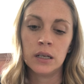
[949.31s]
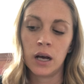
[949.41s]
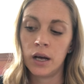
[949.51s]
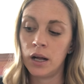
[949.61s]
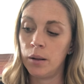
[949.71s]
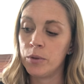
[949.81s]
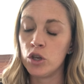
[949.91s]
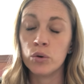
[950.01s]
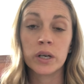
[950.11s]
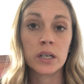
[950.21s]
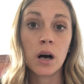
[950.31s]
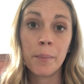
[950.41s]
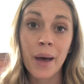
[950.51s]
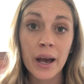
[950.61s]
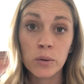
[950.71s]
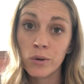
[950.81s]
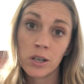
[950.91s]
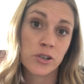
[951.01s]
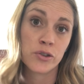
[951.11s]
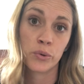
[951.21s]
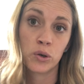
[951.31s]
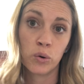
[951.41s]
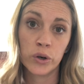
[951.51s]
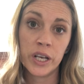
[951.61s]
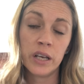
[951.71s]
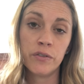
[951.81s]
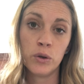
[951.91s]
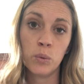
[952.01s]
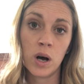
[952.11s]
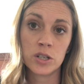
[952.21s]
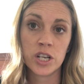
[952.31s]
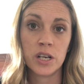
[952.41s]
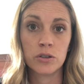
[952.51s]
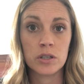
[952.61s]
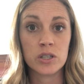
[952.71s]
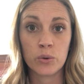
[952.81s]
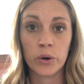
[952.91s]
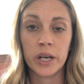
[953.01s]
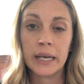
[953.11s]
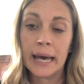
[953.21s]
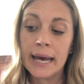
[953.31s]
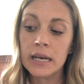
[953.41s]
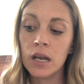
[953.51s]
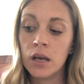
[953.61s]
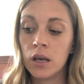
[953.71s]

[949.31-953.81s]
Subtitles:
You can come back and watch the recording if you want to hear the story again.